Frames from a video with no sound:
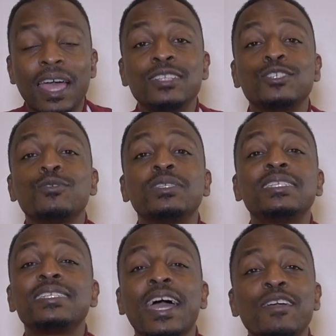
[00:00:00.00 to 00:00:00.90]
And so it's
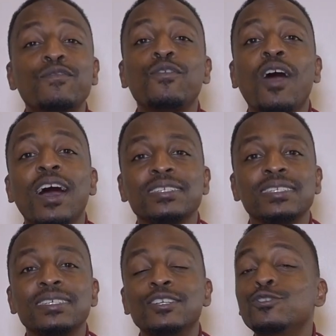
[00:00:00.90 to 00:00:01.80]
time for
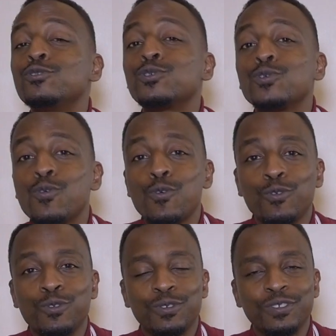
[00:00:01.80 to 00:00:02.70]
us to sow.
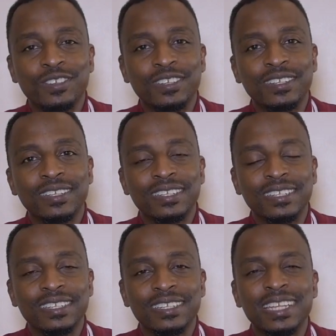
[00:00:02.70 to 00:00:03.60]

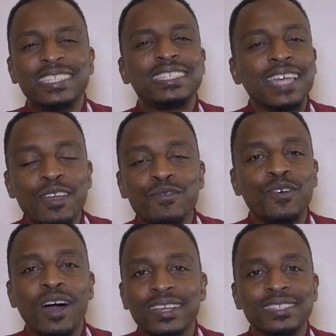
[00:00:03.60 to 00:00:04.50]
It's time
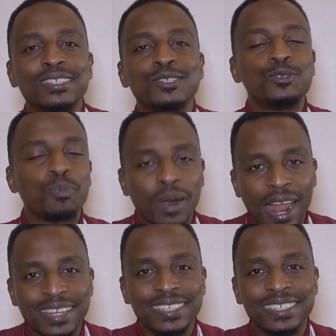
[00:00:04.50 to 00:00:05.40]
for us to
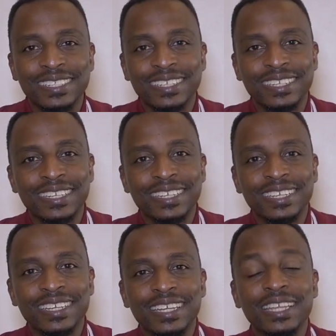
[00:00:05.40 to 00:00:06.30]
plant.
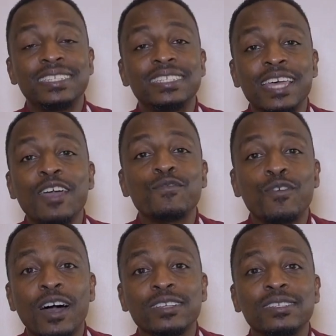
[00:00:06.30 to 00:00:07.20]
It's time
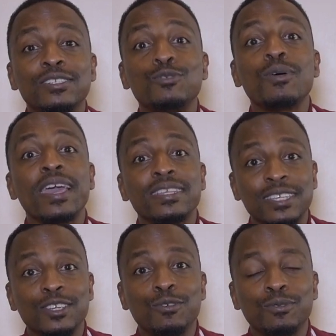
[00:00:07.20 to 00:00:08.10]
for us to
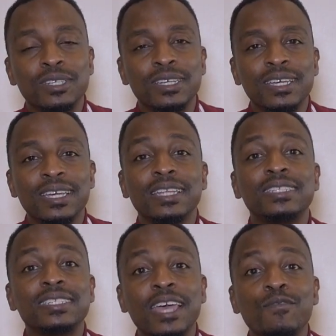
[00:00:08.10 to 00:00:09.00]
execute.
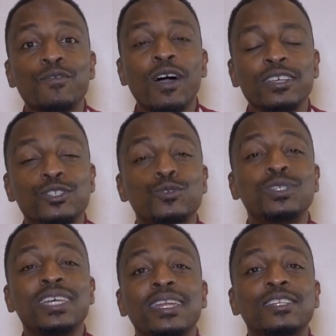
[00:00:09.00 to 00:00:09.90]
It's time for us to
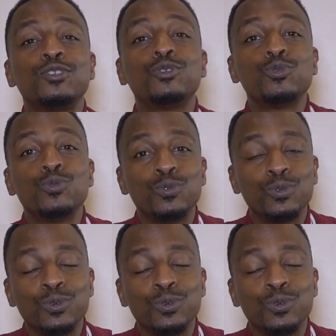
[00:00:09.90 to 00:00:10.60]
tend to.